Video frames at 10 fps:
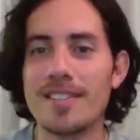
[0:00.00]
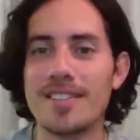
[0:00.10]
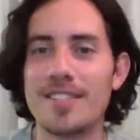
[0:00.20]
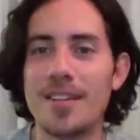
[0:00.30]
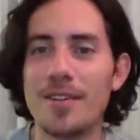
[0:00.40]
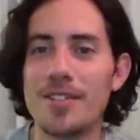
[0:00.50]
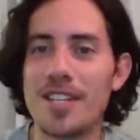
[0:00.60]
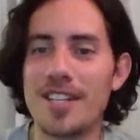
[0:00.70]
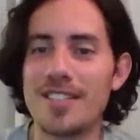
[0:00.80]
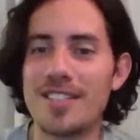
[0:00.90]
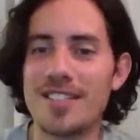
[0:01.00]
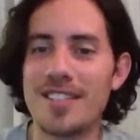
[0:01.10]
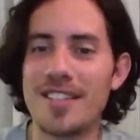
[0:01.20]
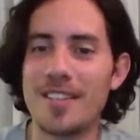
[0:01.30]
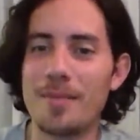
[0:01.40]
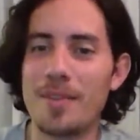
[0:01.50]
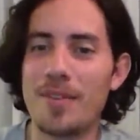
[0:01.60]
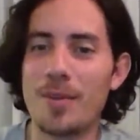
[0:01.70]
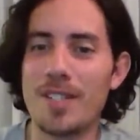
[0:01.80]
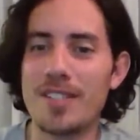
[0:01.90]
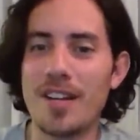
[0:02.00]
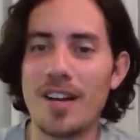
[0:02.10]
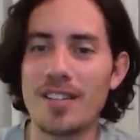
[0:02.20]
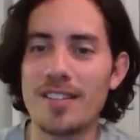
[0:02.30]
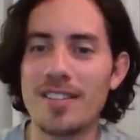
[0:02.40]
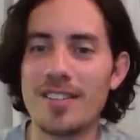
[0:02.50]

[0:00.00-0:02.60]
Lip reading: So just before we start,